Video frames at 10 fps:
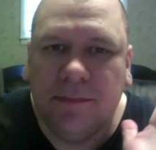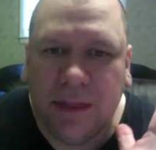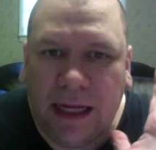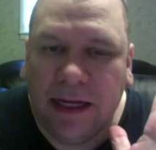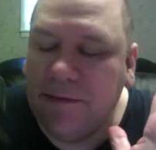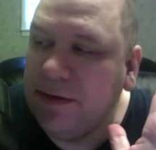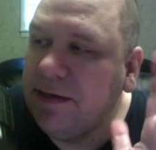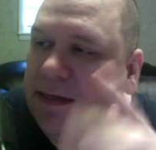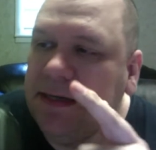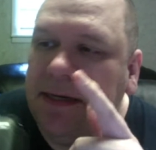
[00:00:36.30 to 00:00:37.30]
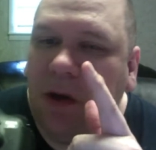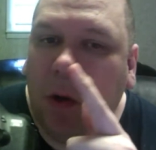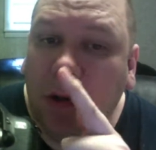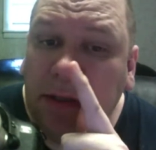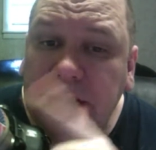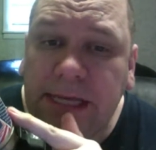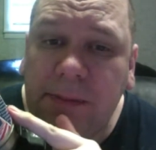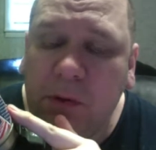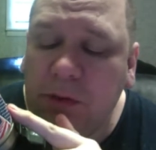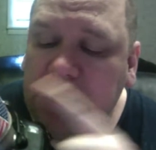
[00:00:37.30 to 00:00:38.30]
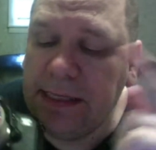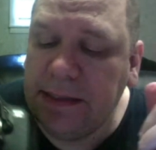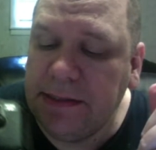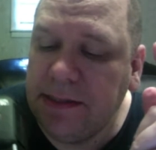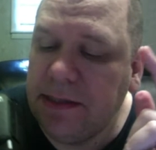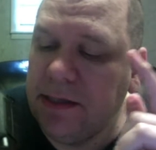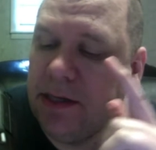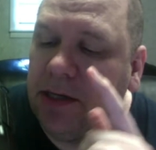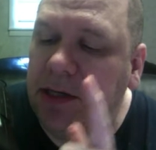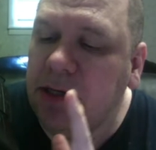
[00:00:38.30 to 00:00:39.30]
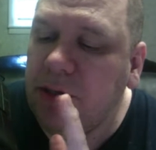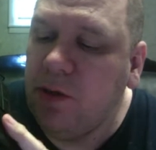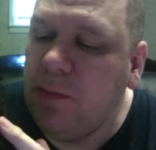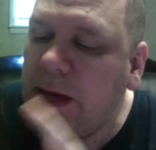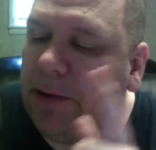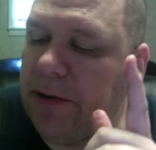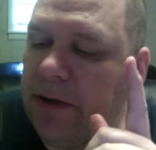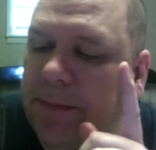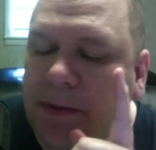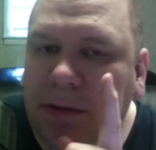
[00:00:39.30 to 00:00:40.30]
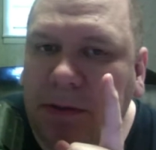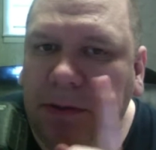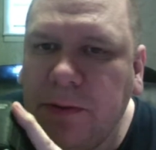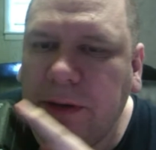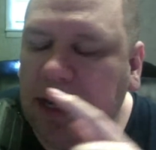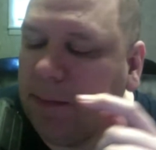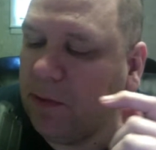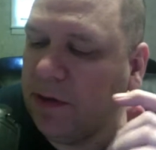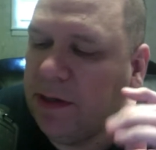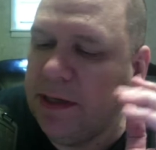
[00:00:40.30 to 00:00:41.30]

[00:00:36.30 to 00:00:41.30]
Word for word: I love it. Same old lens, new battery grip, new camera.